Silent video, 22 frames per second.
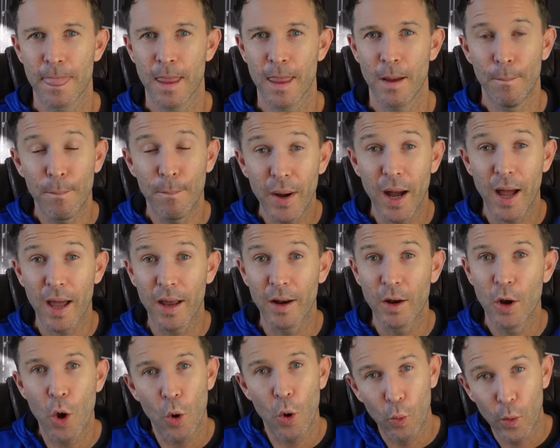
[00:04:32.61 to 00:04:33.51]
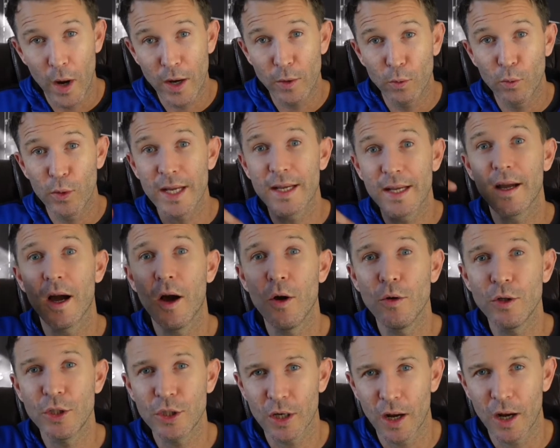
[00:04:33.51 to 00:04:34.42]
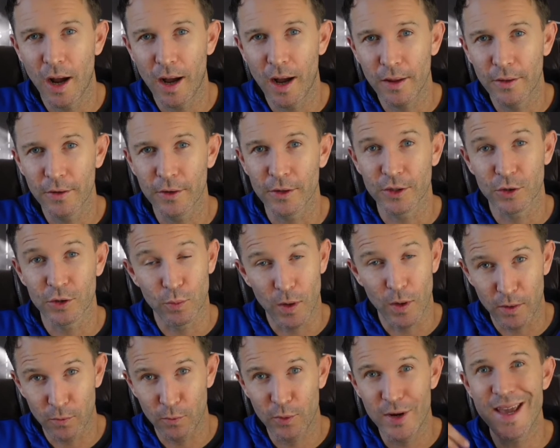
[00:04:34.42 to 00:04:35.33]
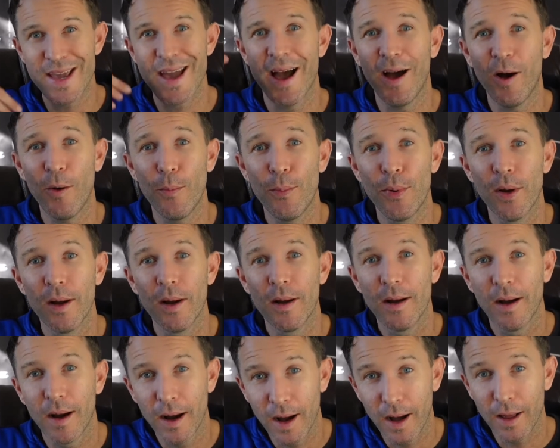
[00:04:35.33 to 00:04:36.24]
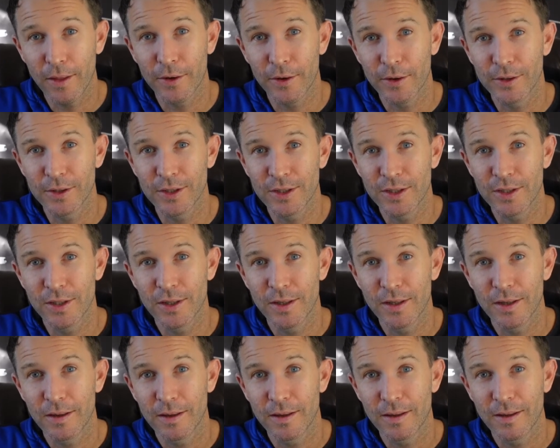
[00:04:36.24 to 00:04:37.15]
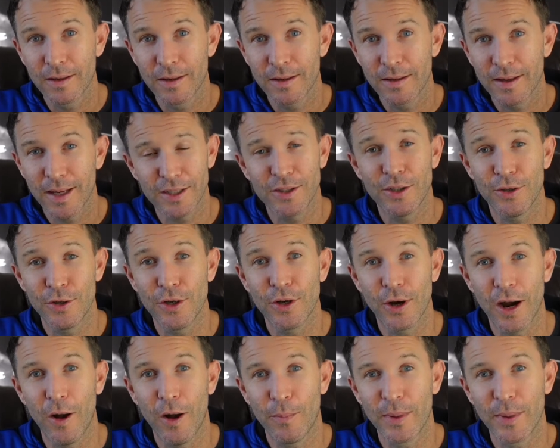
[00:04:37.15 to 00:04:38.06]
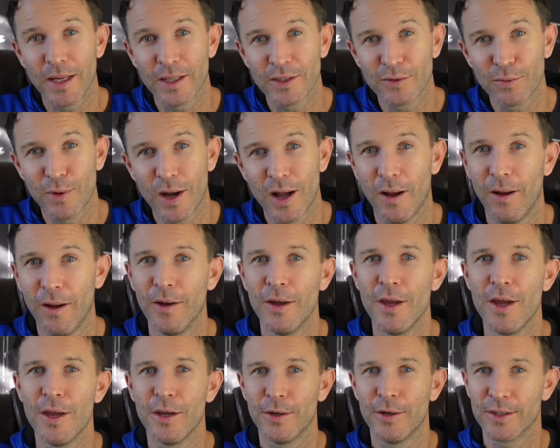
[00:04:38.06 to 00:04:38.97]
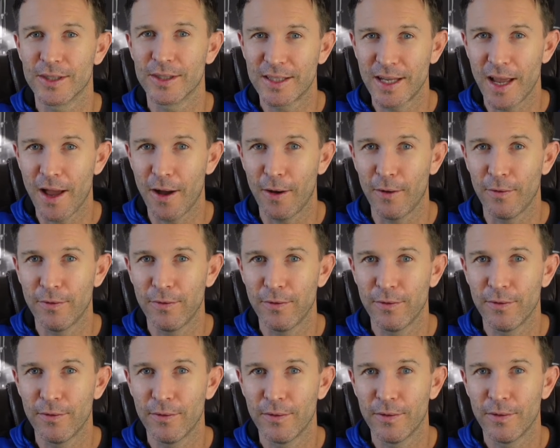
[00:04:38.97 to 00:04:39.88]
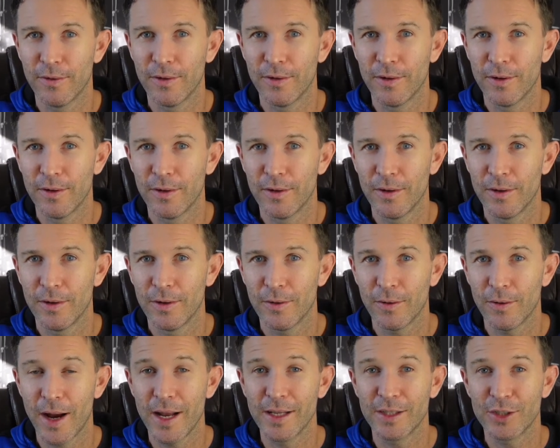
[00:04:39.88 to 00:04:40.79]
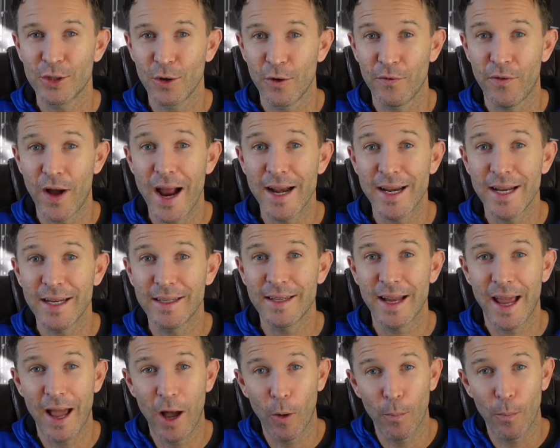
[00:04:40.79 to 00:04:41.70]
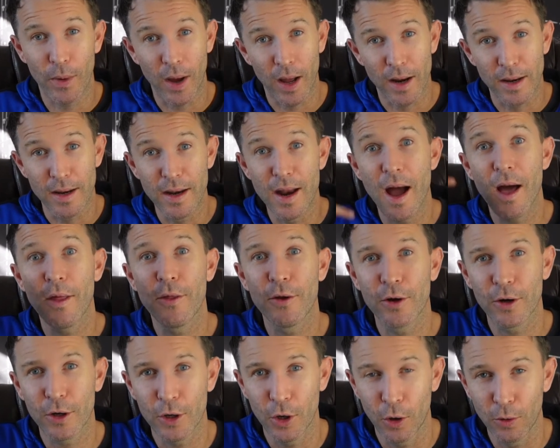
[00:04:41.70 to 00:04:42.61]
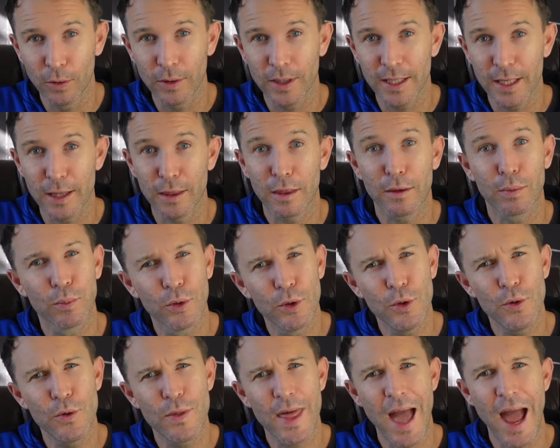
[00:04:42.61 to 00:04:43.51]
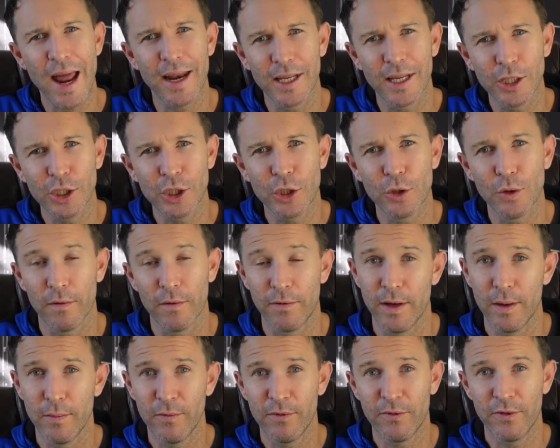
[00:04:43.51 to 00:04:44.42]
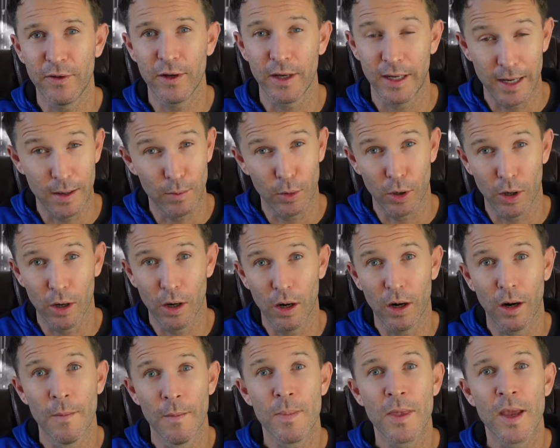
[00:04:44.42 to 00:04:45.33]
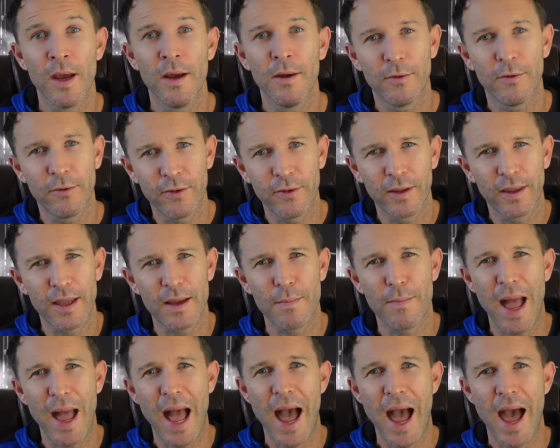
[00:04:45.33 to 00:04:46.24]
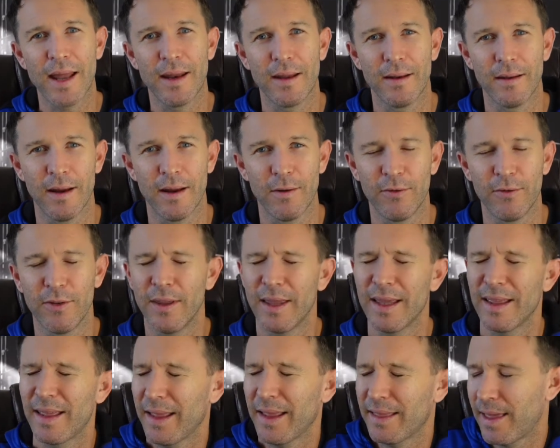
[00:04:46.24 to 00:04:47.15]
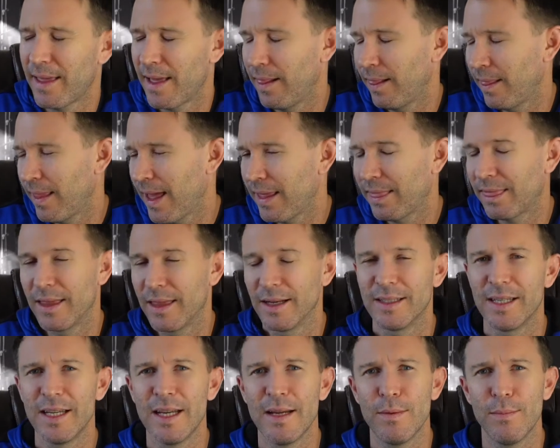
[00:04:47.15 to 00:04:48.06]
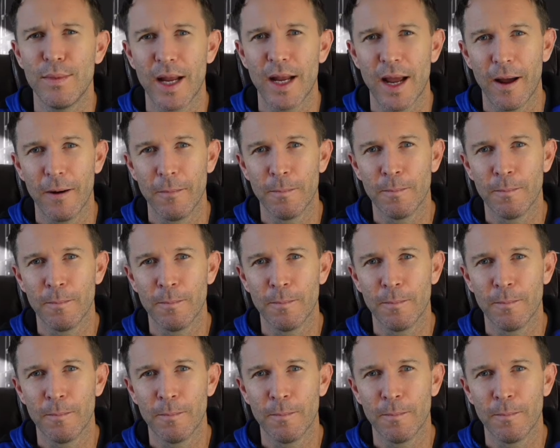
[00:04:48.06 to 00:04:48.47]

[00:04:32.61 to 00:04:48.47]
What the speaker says: But when we coach others, when we help others, guess who you're helping as well? Yourself. Right? So if I need to help another goalie through that issue of him or her feeling bad and feeling like they let the team down,